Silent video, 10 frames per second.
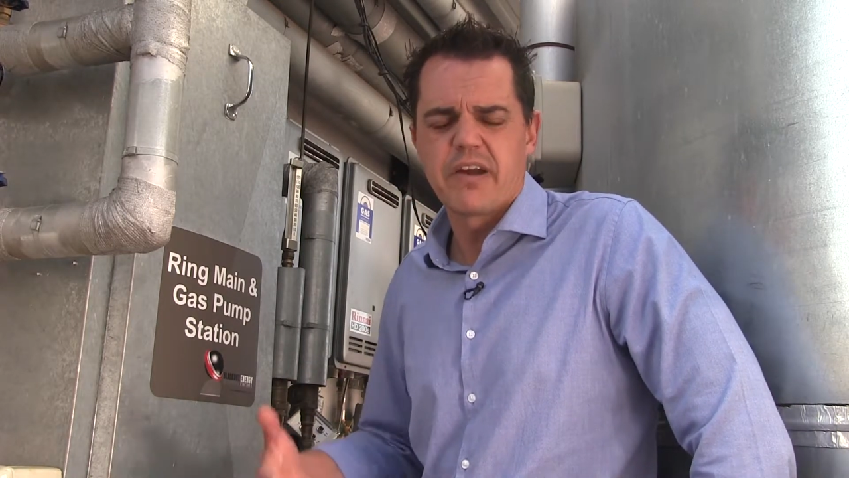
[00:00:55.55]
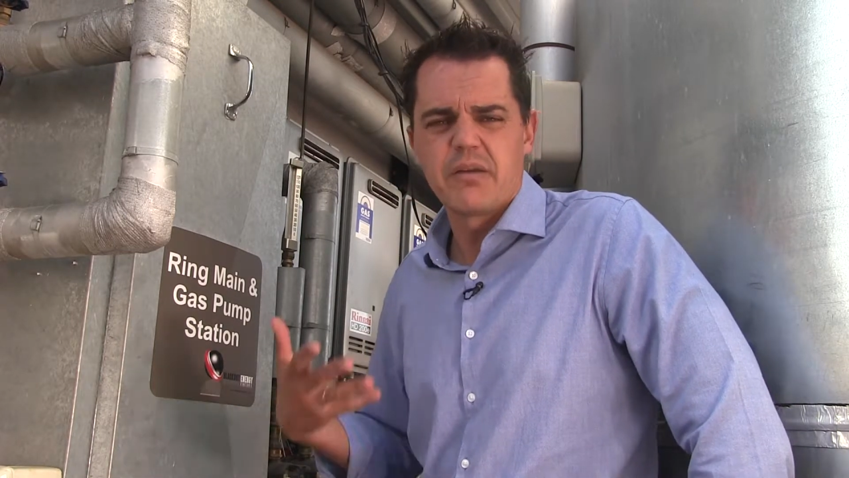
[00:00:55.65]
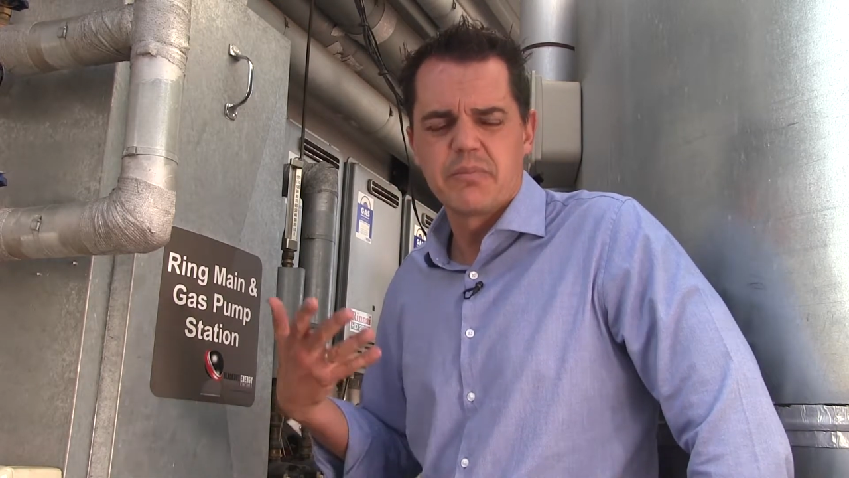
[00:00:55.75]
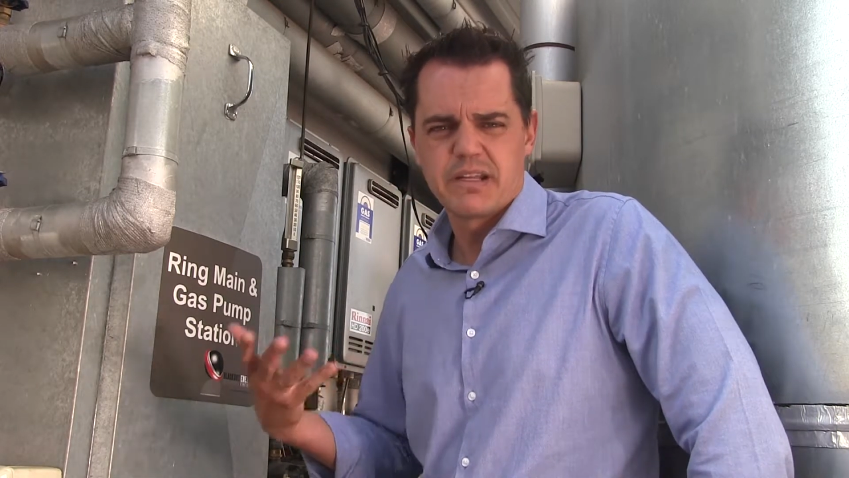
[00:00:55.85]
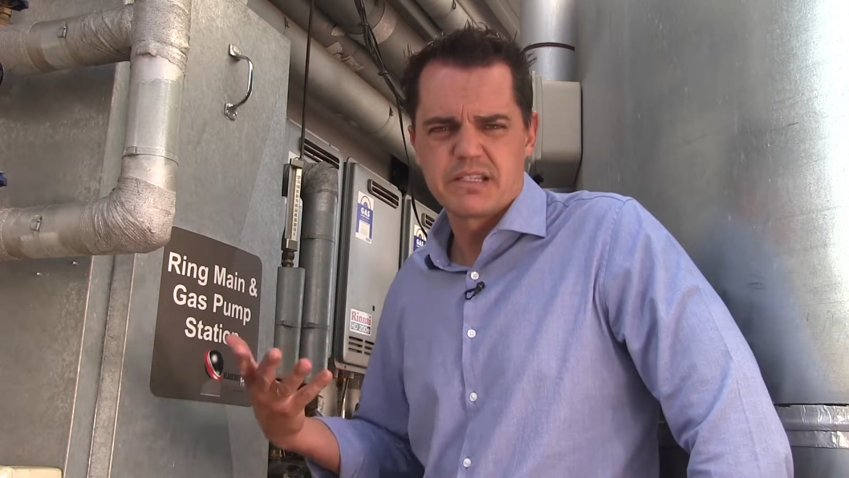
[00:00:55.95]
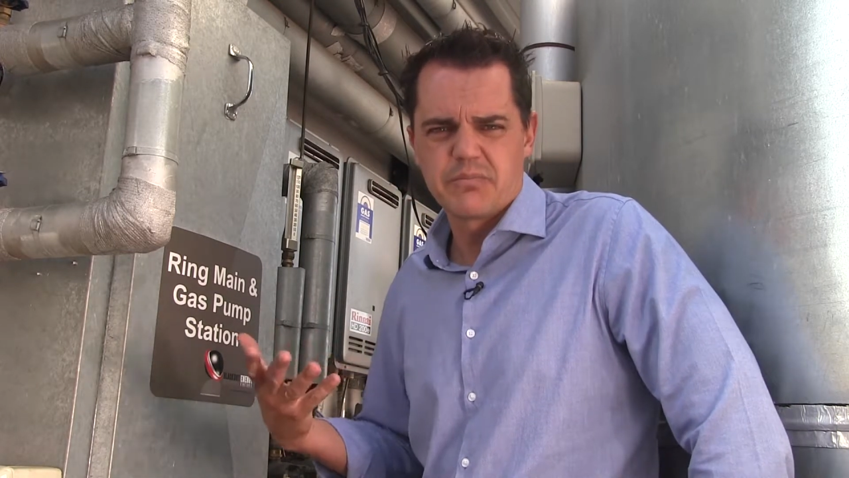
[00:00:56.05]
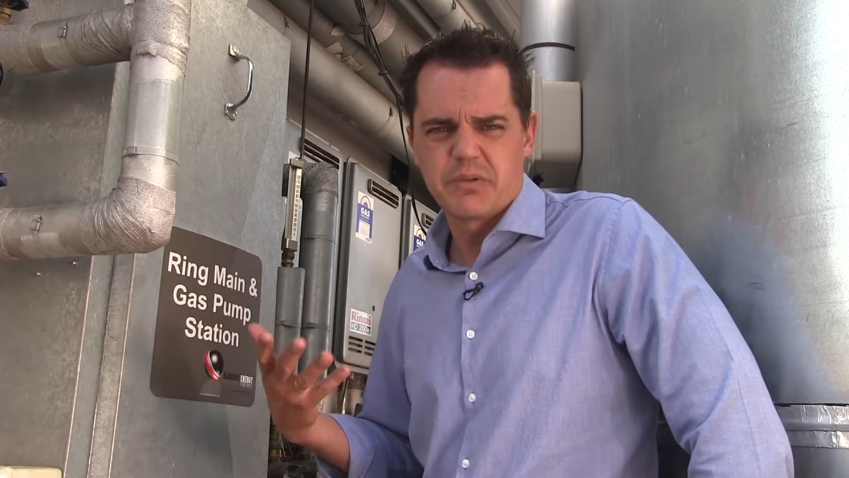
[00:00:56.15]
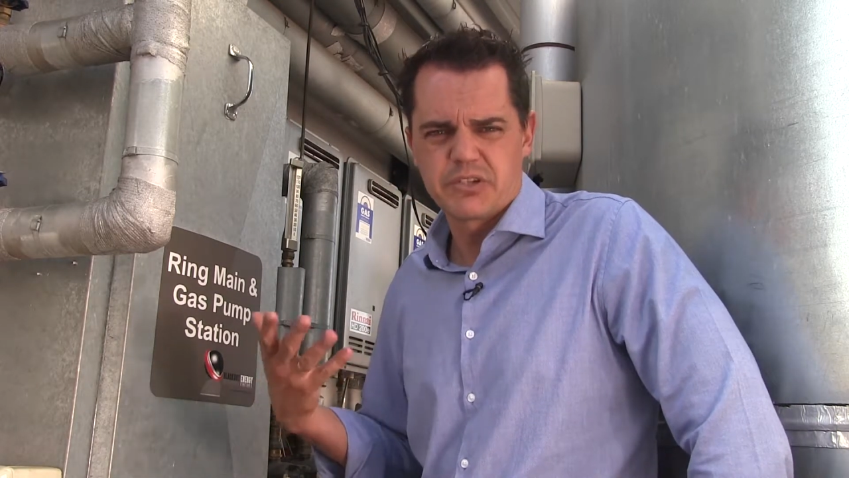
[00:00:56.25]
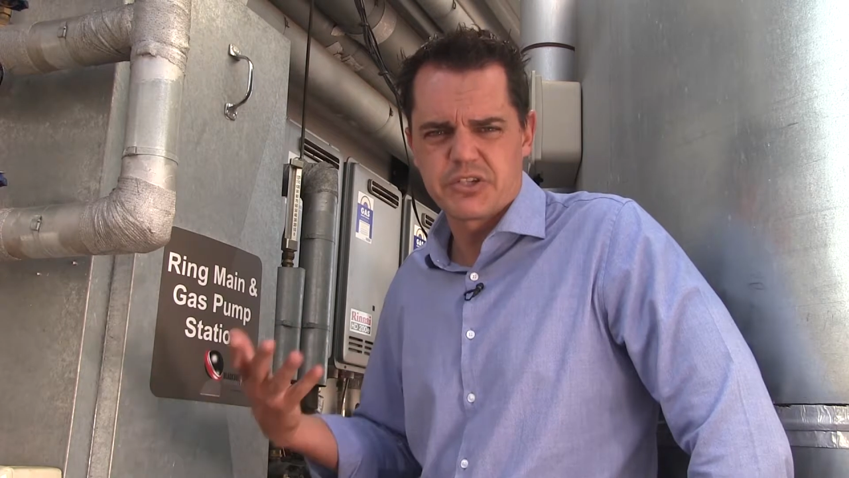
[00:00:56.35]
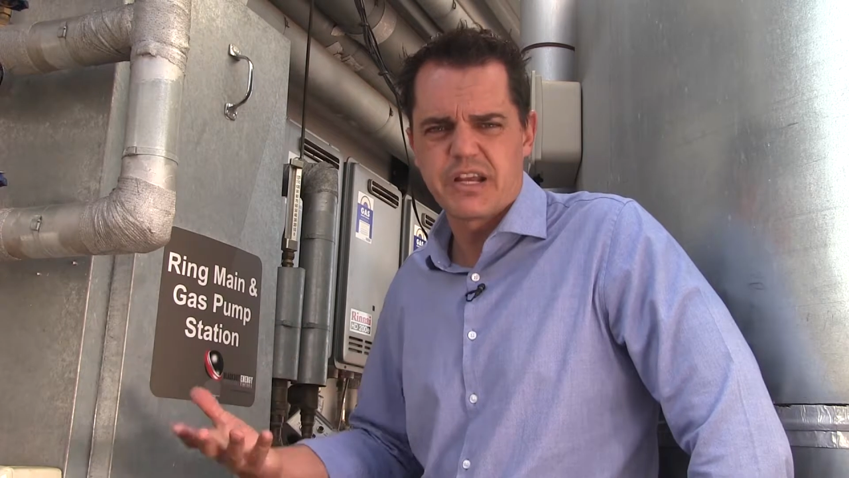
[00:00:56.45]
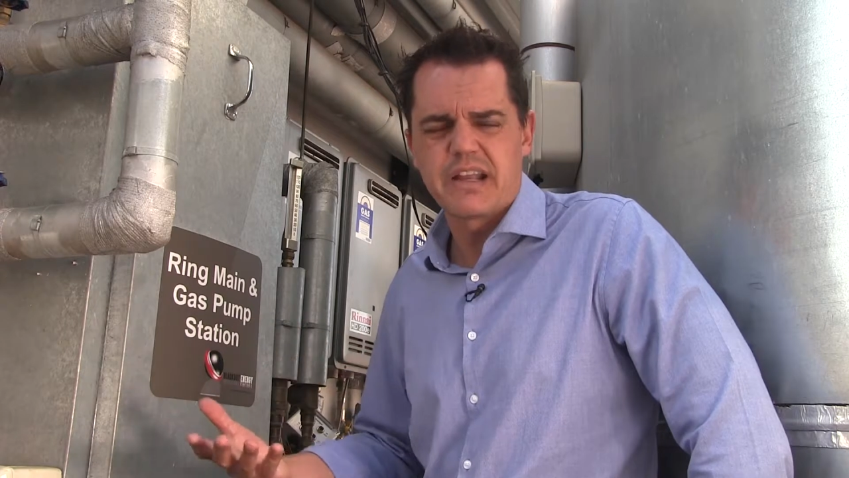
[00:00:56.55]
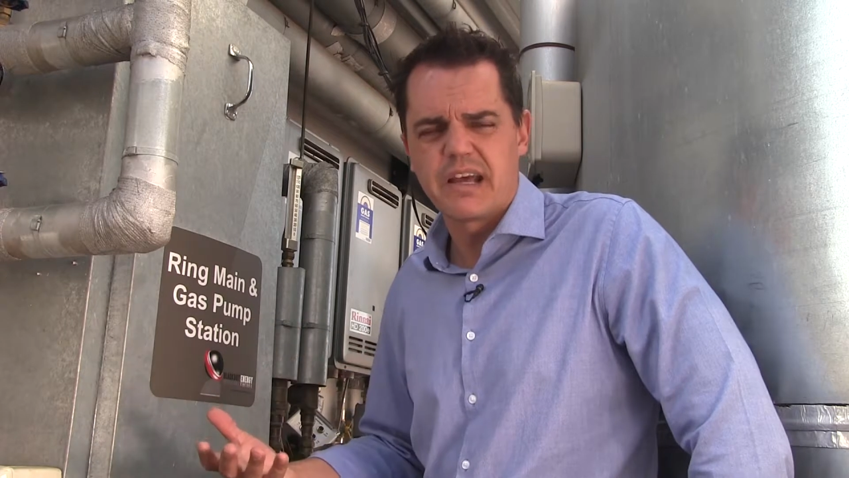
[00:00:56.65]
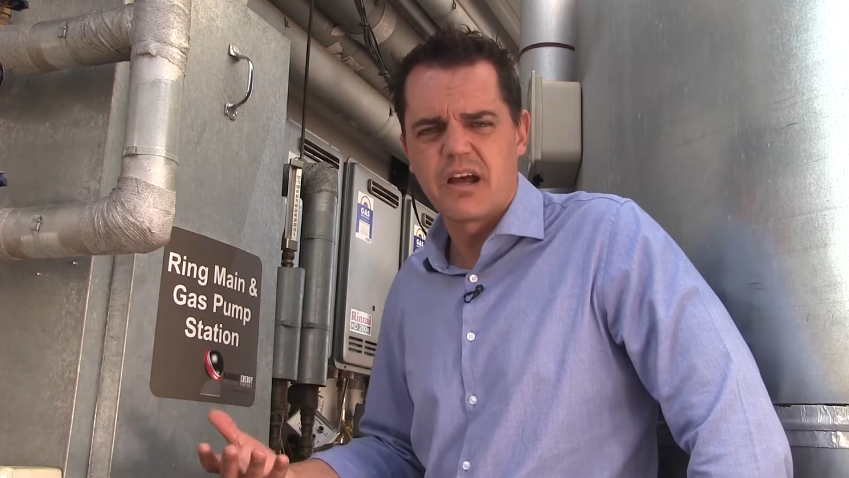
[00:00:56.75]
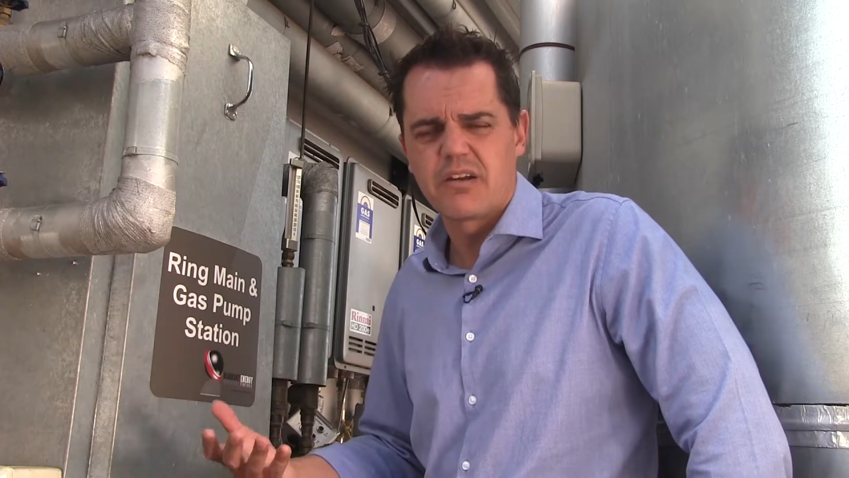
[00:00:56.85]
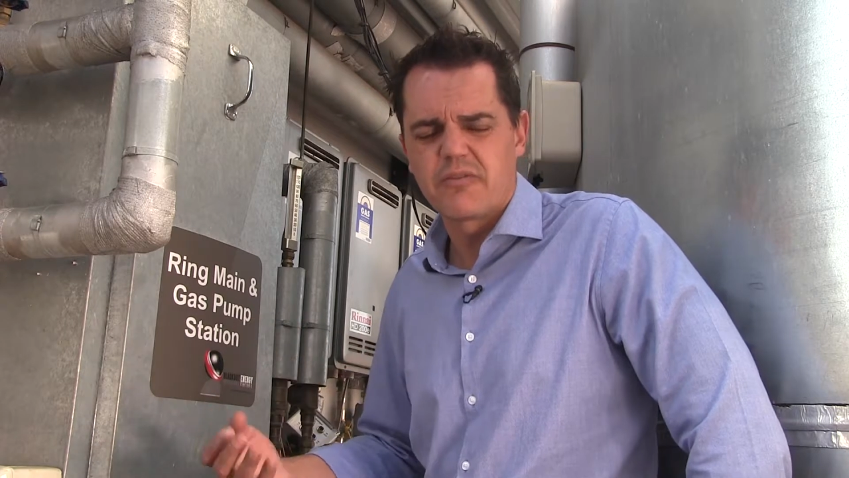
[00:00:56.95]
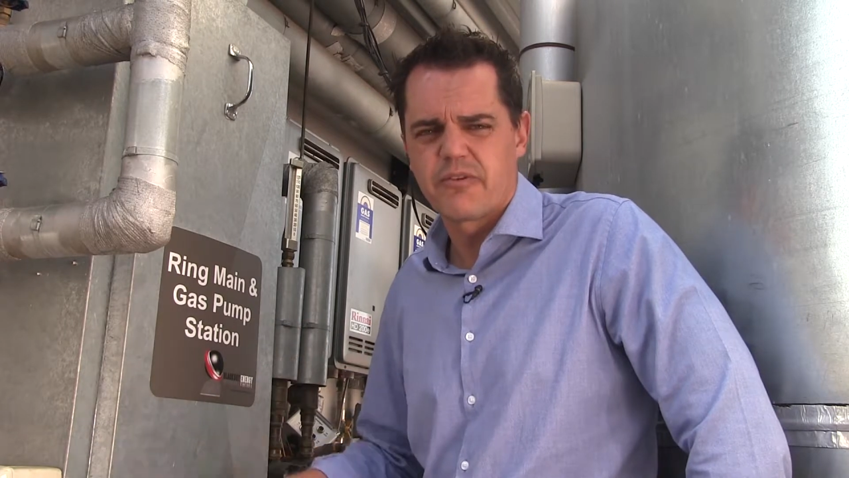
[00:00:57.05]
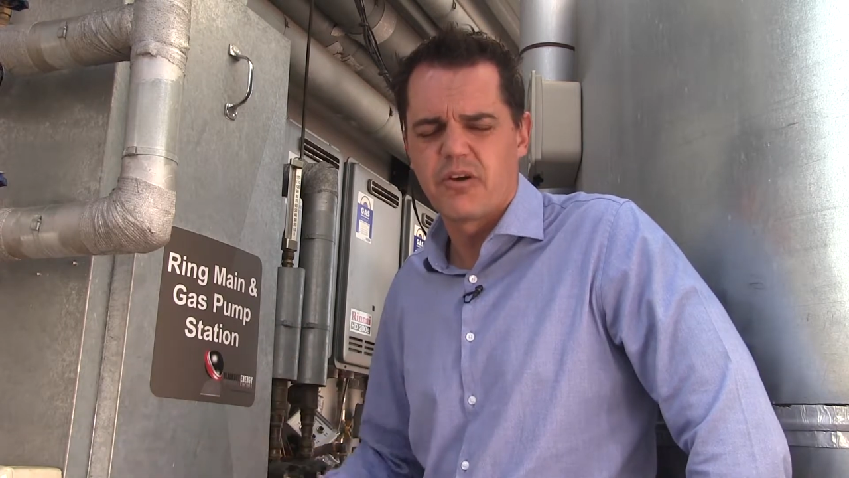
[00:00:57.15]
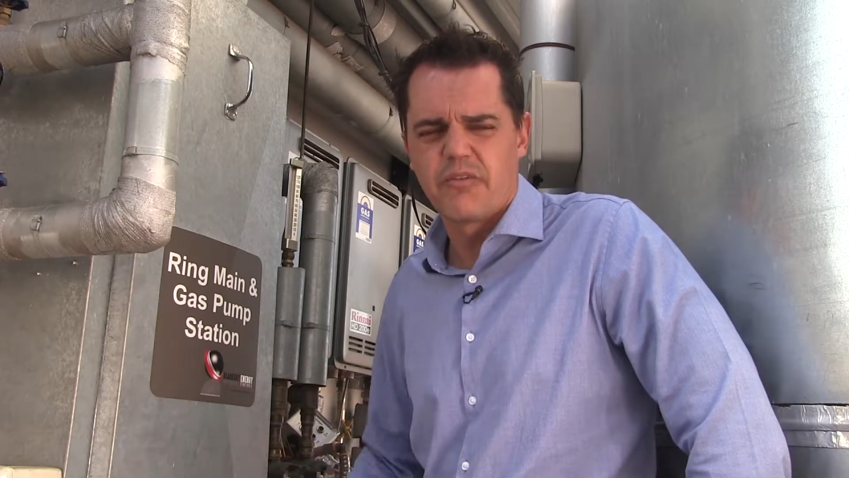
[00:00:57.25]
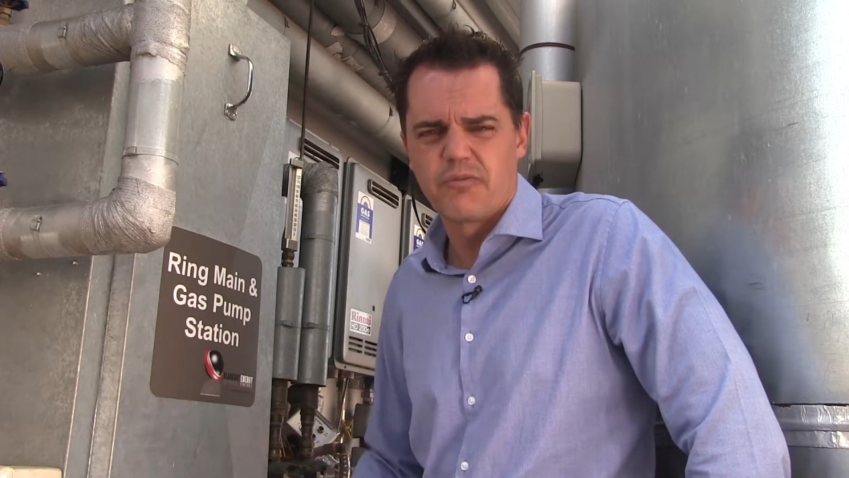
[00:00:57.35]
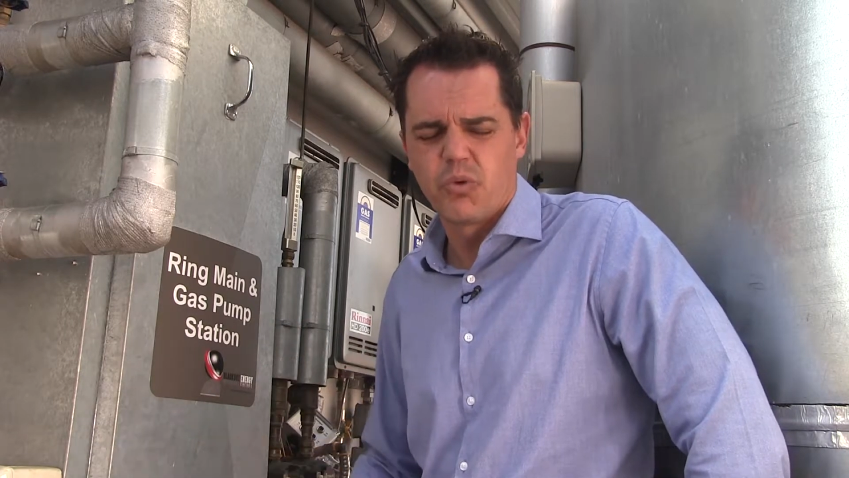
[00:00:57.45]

a municipal shutdown of